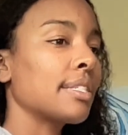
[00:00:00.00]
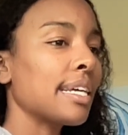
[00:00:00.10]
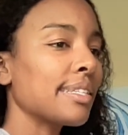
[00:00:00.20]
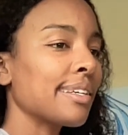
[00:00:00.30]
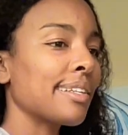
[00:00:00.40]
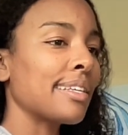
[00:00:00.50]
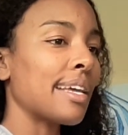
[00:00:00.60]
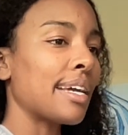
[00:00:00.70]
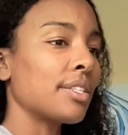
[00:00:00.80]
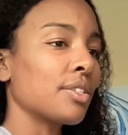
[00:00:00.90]
technically
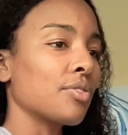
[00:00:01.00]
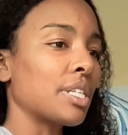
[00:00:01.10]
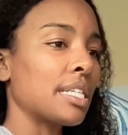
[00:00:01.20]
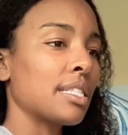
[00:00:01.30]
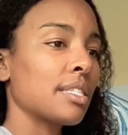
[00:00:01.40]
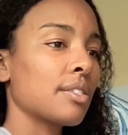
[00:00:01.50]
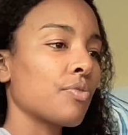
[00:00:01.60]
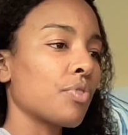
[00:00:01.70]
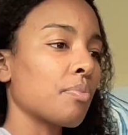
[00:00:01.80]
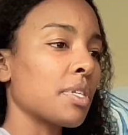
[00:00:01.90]
9 degrees
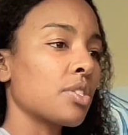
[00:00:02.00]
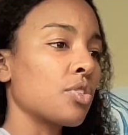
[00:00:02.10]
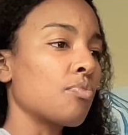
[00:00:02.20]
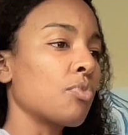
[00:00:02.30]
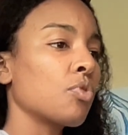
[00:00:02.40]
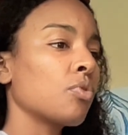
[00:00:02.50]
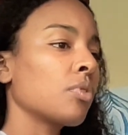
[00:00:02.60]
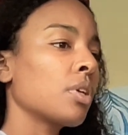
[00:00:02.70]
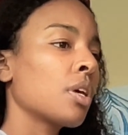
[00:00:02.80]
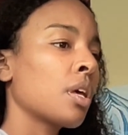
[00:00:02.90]
from this new
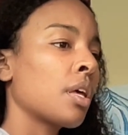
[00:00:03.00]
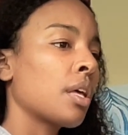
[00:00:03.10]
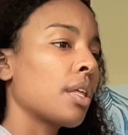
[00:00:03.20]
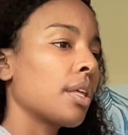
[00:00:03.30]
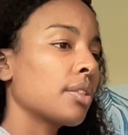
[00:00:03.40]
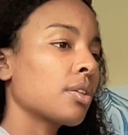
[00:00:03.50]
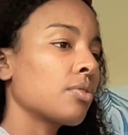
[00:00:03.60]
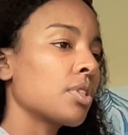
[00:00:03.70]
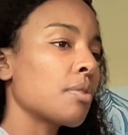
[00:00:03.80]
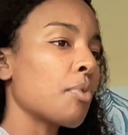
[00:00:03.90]
moon. Let's go
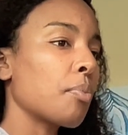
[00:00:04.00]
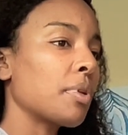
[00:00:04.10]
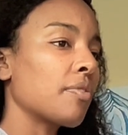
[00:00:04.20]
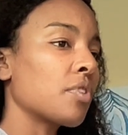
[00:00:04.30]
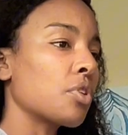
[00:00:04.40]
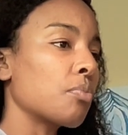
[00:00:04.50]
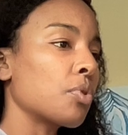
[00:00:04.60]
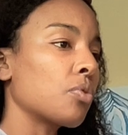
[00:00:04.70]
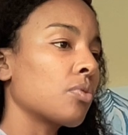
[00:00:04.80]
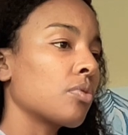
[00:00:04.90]
to the moment of the new
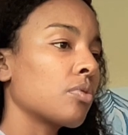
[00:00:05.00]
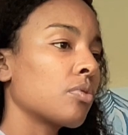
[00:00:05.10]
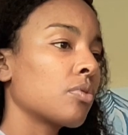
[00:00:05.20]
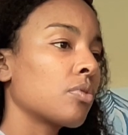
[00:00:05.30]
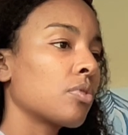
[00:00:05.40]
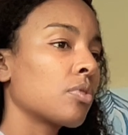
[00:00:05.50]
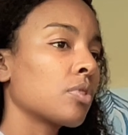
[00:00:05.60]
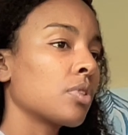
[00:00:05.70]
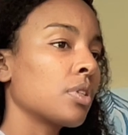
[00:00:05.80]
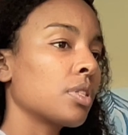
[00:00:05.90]
moon.
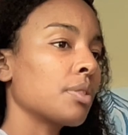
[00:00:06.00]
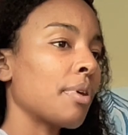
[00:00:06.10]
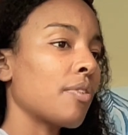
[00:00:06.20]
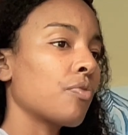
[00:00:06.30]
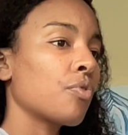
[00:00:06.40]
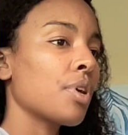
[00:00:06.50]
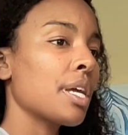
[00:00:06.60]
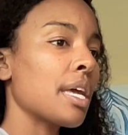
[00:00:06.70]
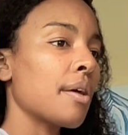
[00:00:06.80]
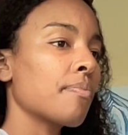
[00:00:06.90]
It's about 4
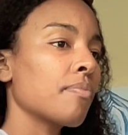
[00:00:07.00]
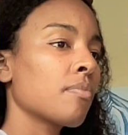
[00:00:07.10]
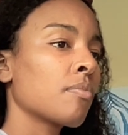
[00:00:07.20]
a.m.